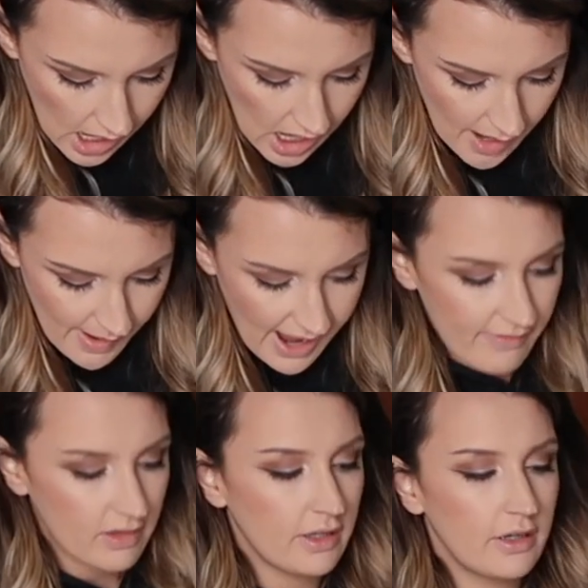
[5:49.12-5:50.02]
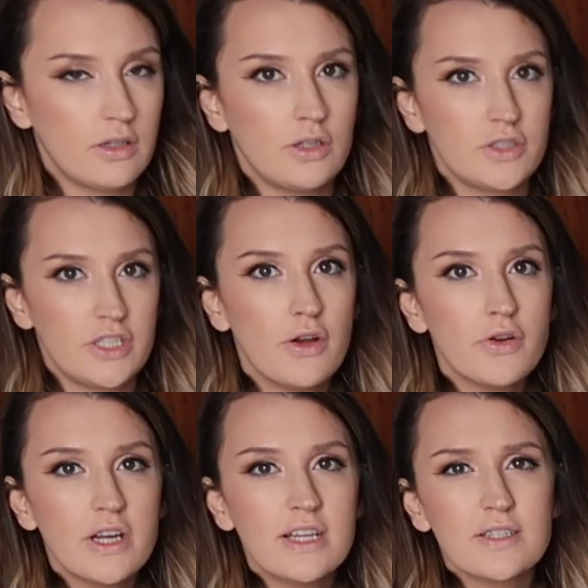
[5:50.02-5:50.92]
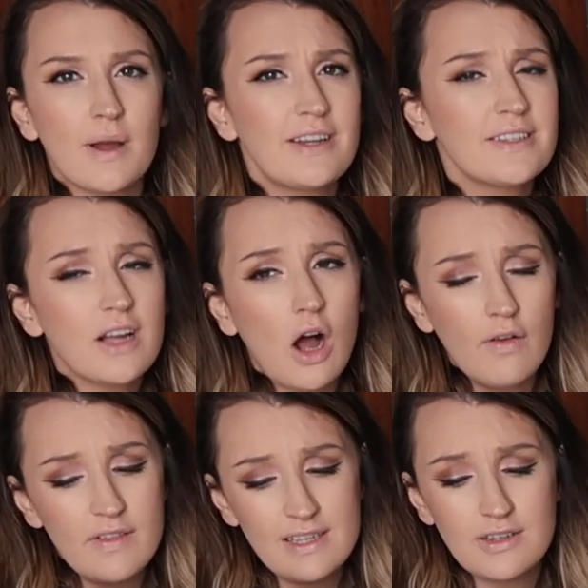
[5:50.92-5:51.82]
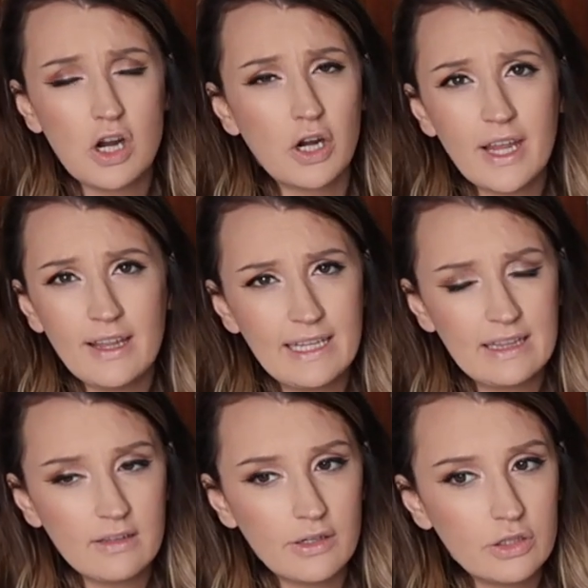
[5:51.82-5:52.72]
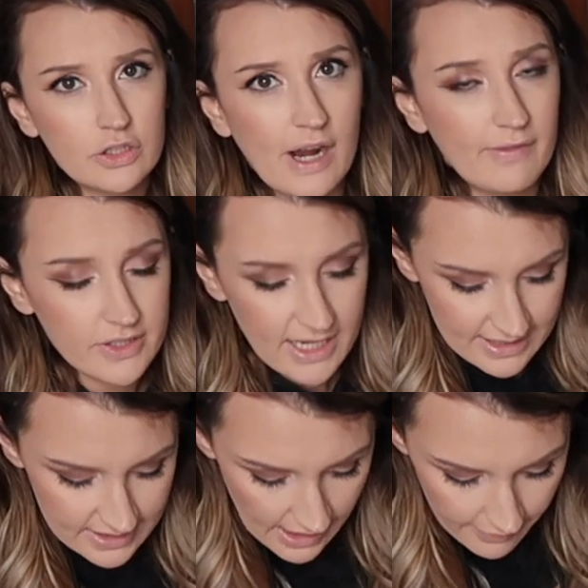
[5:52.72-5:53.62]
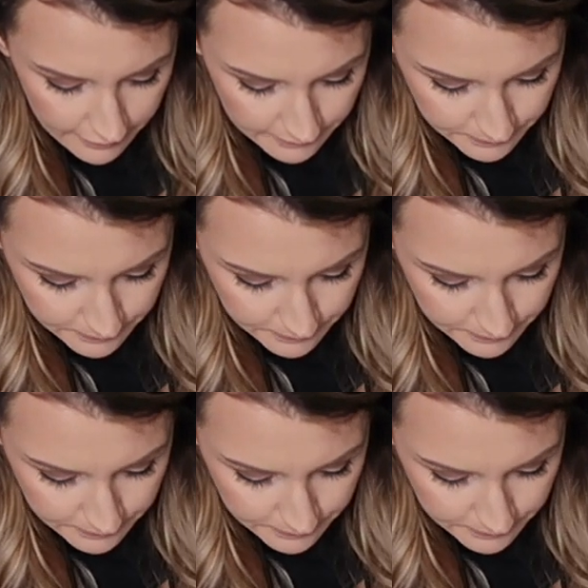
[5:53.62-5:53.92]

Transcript: I have a little deodorant. So I just got all these at Target, like the little travel size stuff.